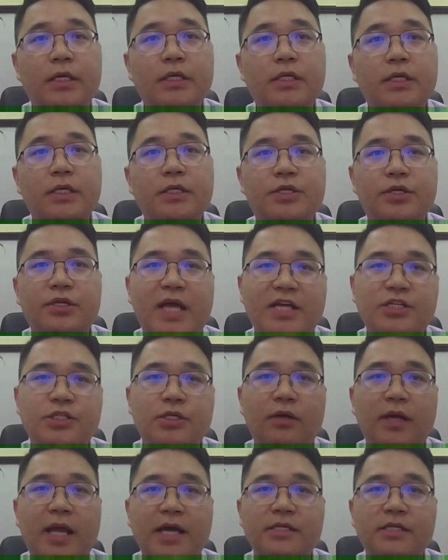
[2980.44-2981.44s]
in
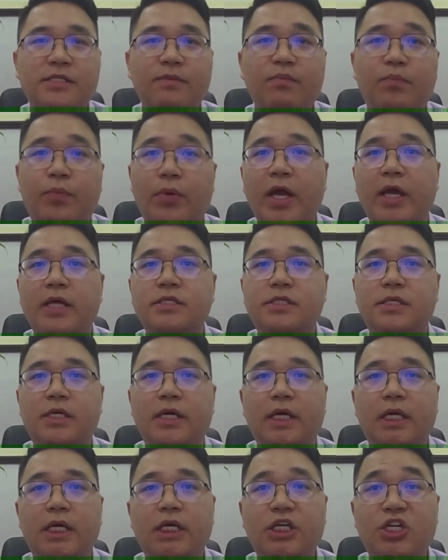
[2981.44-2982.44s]
internationalizing brands
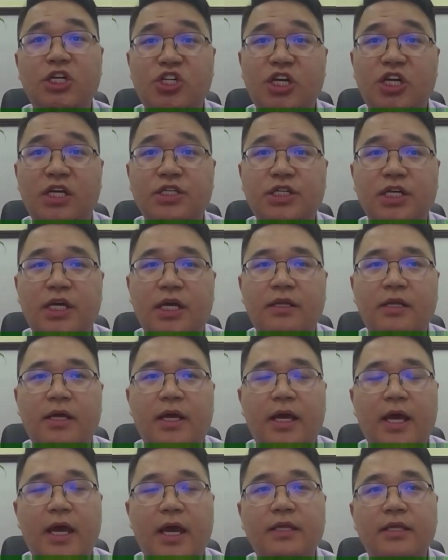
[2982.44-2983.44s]
in Shenzhen
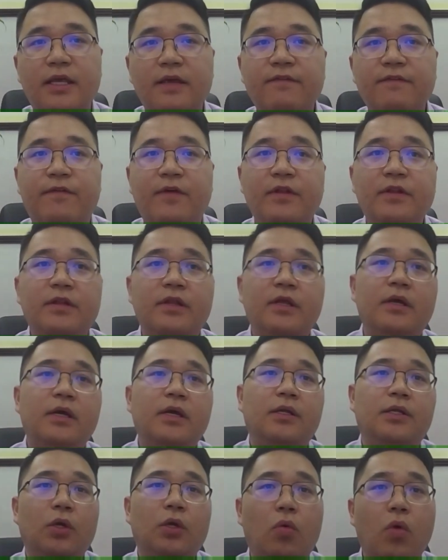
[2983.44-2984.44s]
and even
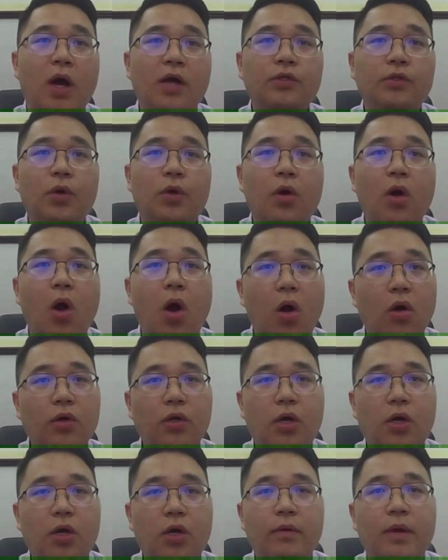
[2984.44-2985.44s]
the Guangdong, Hong
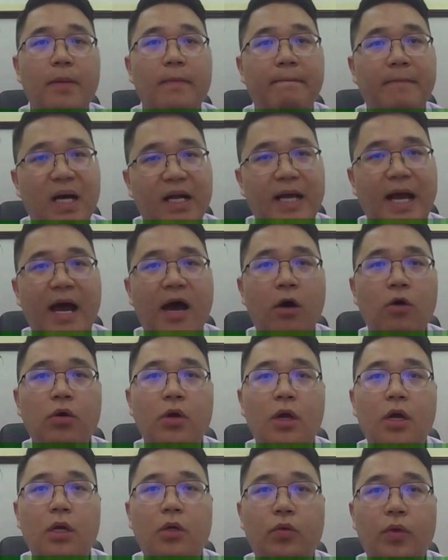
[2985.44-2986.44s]
Kong, Macau,
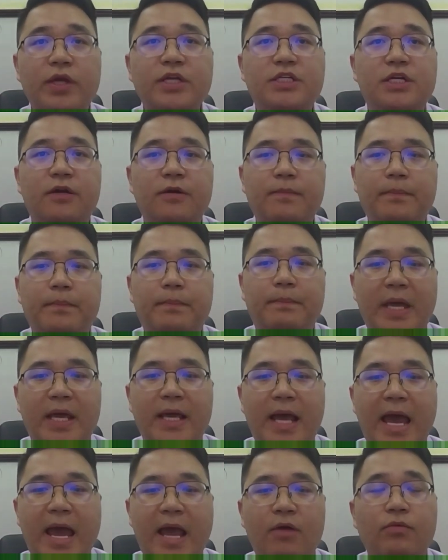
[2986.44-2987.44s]
Greater
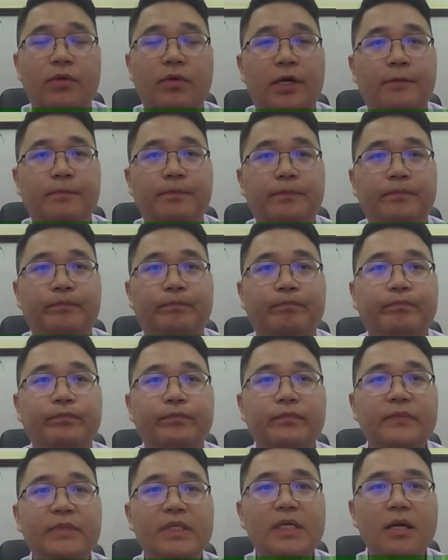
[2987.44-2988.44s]
Bay Area.
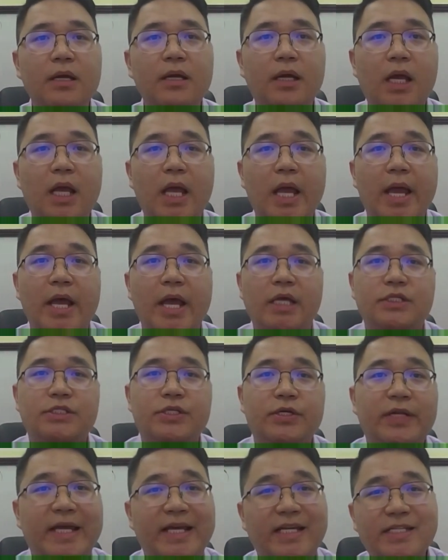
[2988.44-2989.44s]

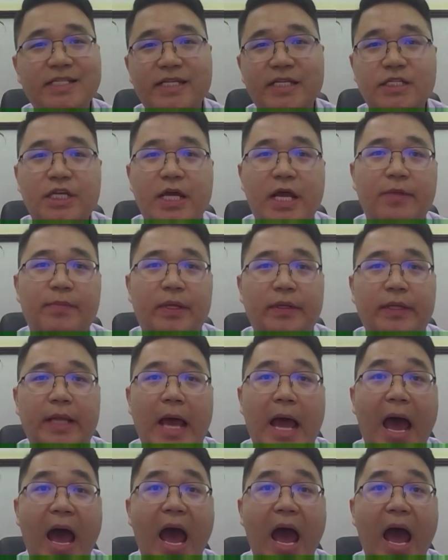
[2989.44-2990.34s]
So ladies and gentlemen,